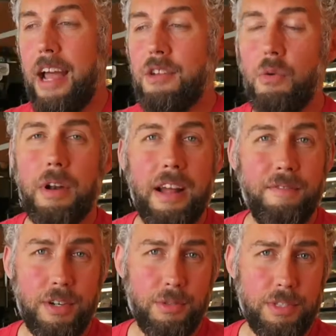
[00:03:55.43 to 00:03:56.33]
I know when I
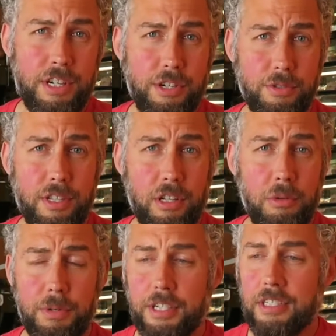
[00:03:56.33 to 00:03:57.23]
first was introduced to the
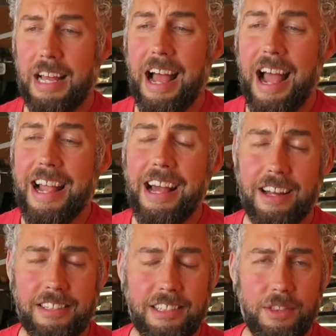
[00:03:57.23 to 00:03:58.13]
glute bridges, I
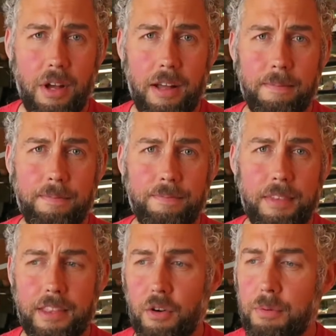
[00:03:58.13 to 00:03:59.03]
honestly thought
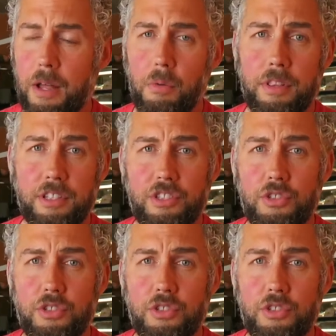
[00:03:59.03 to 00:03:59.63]
that they were probably one of the